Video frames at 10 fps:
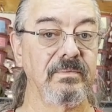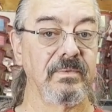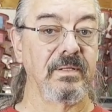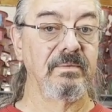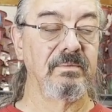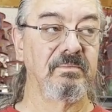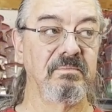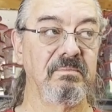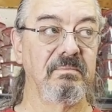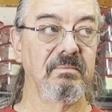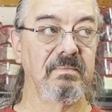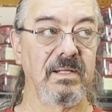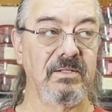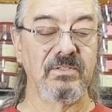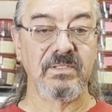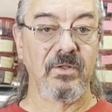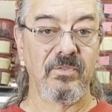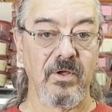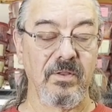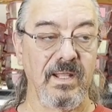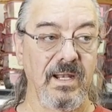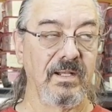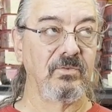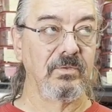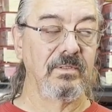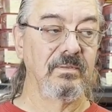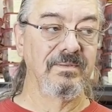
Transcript: Right? And I just now thought of that actually.